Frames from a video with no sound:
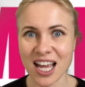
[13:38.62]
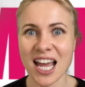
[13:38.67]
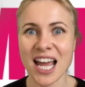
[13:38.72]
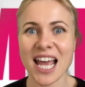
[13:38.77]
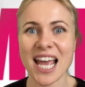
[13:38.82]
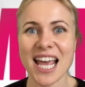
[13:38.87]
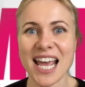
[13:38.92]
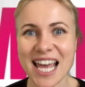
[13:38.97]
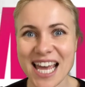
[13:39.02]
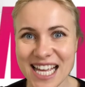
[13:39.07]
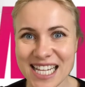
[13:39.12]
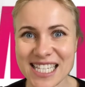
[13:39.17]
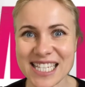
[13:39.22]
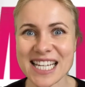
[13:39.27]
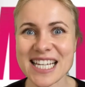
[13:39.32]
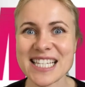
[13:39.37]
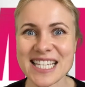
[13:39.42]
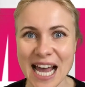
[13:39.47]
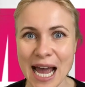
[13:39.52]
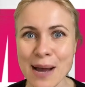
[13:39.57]
It
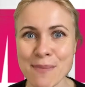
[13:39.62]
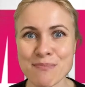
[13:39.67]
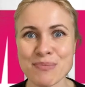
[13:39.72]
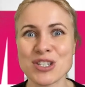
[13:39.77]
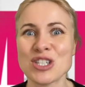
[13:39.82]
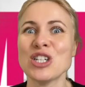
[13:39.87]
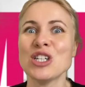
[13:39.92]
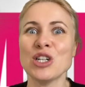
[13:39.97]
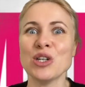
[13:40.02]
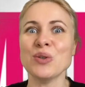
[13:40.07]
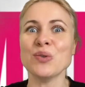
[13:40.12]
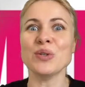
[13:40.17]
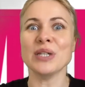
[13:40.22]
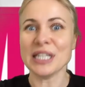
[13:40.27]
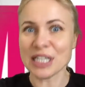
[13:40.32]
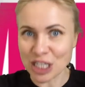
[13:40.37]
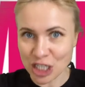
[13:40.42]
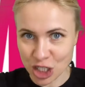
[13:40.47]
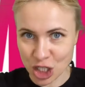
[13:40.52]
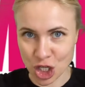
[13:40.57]
is
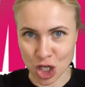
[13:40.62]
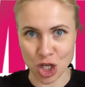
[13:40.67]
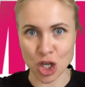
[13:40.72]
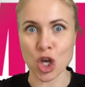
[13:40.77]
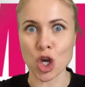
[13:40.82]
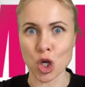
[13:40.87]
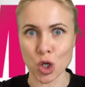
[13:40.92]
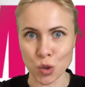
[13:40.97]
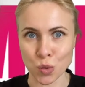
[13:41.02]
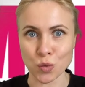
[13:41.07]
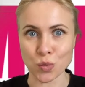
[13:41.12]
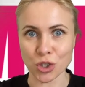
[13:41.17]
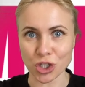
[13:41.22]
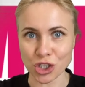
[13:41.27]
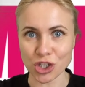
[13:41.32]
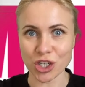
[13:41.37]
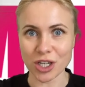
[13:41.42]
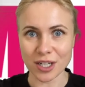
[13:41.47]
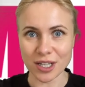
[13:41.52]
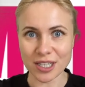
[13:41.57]
absolutely huge.